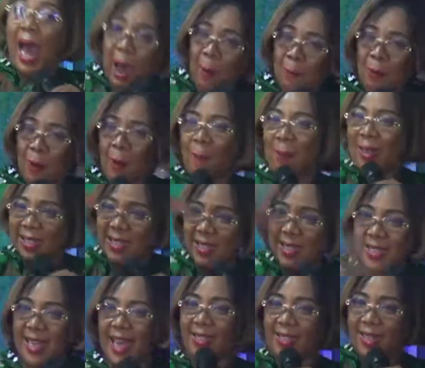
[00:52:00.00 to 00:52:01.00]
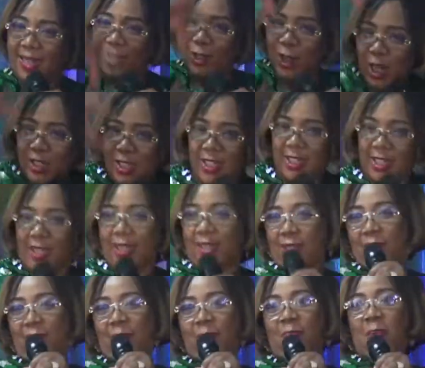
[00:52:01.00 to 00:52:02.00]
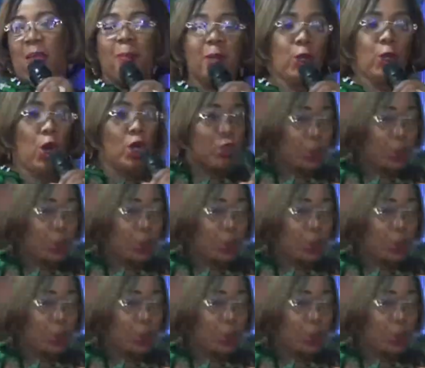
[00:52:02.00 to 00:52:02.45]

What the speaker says: property yen is a done deal because